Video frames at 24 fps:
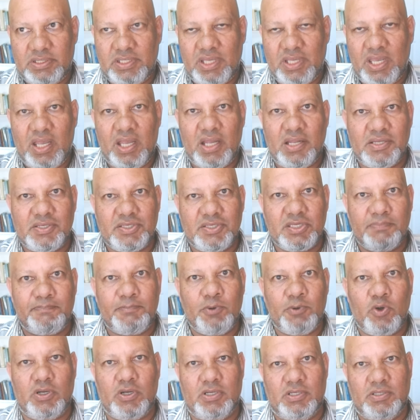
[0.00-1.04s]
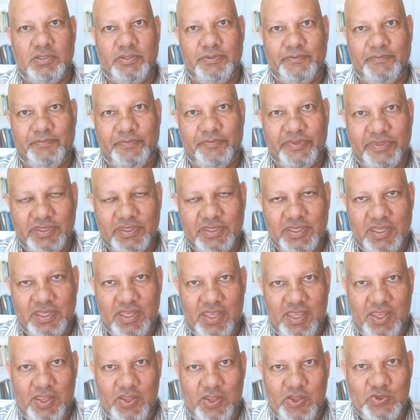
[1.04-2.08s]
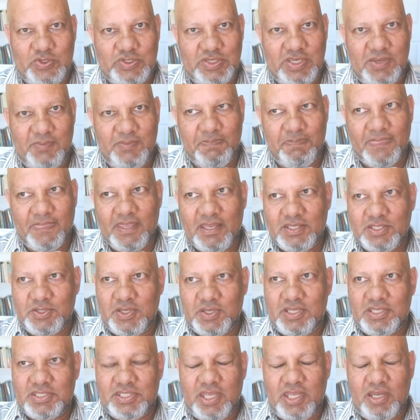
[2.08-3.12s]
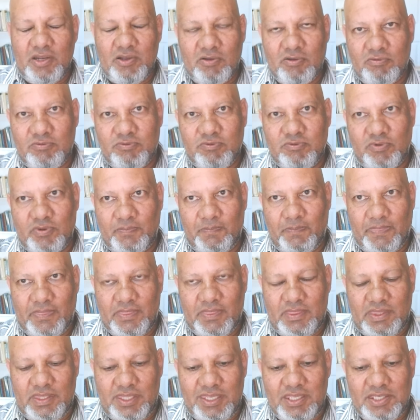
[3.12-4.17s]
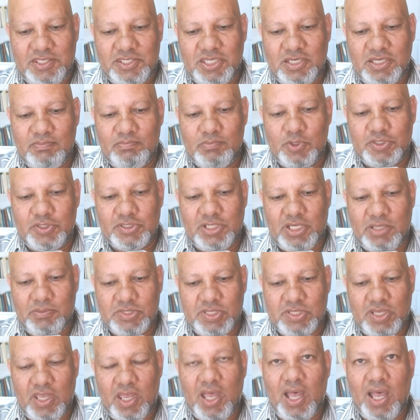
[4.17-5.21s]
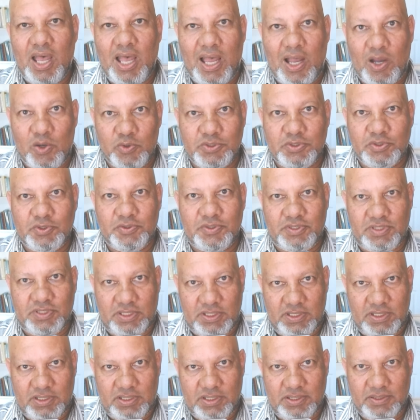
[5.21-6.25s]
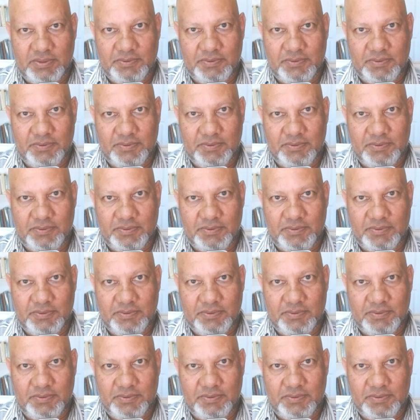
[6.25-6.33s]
answer book. You see, so instead of teaching Muslims how to think,